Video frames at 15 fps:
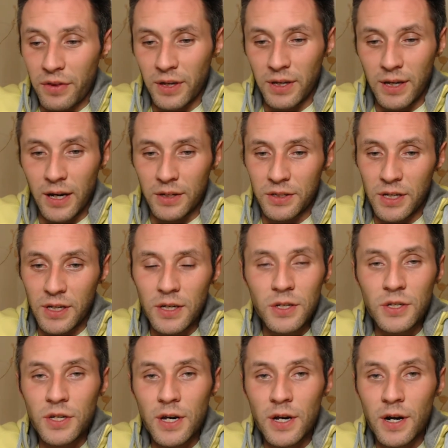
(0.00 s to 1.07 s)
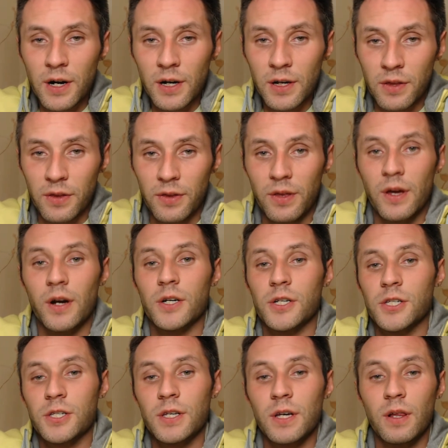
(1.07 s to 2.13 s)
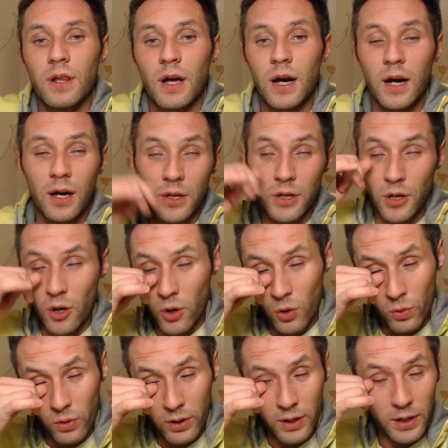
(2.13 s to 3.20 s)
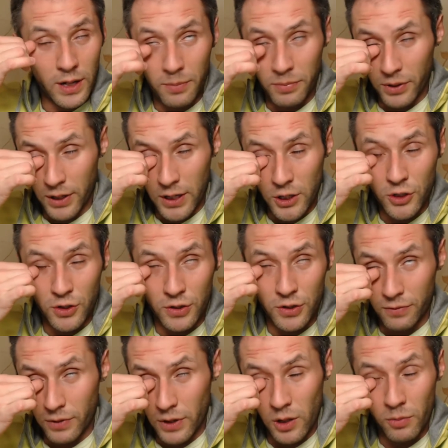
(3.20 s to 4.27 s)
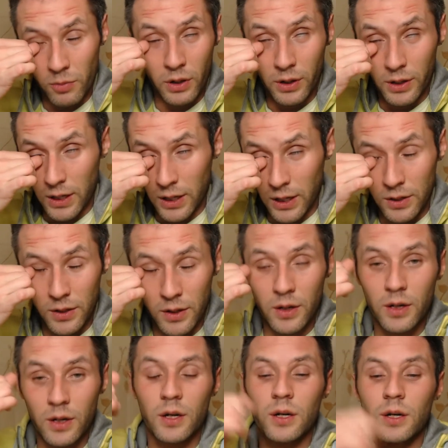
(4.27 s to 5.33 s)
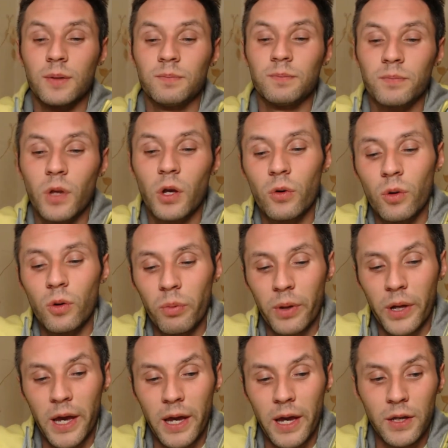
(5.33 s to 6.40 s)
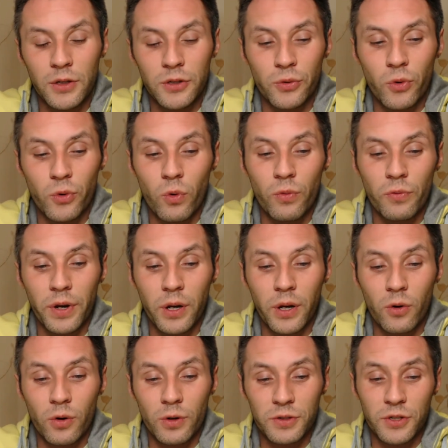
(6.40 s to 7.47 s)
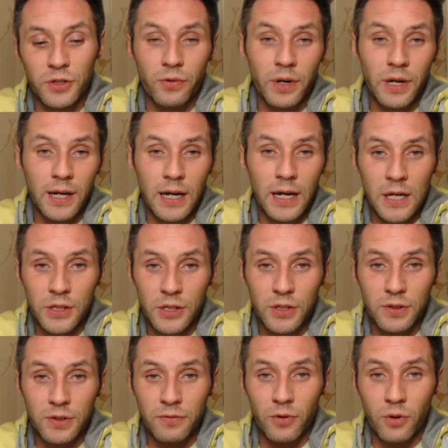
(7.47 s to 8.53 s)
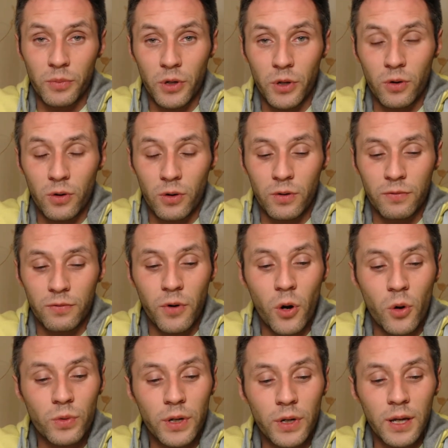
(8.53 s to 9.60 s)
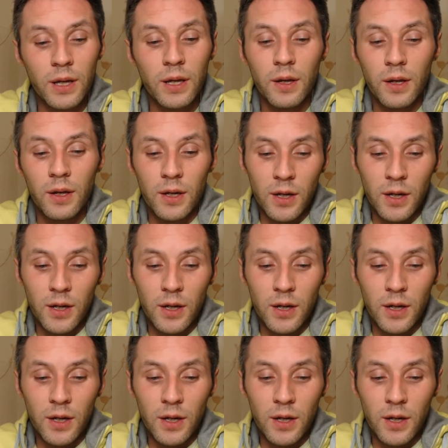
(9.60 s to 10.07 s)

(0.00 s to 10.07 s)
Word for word: Nothing got easier. There still are no applications available in uh, Google Play to record screencasts from your phone.